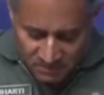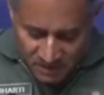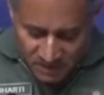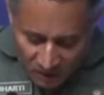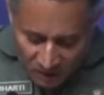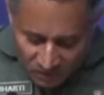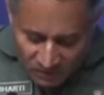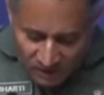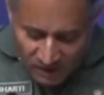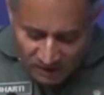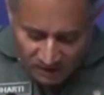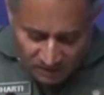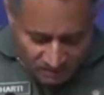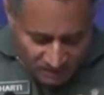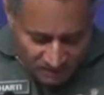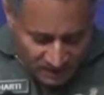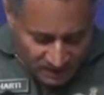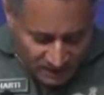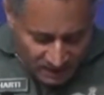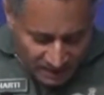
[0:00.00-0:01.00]
However,
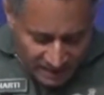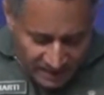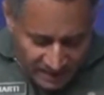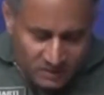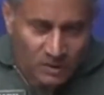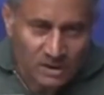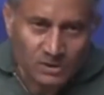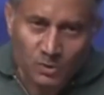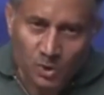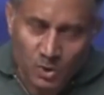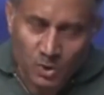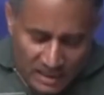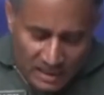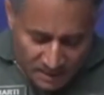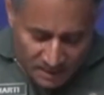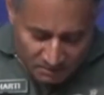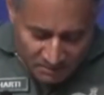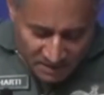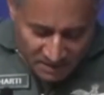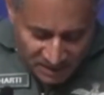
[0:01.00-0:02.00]
it was only
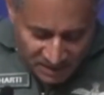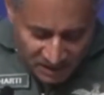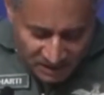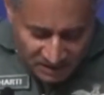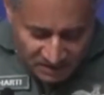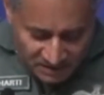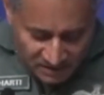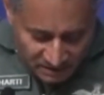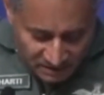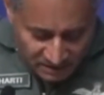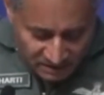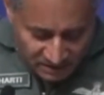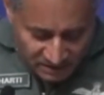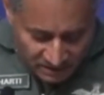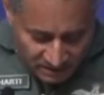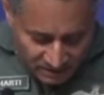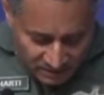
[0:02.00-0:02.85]
a measured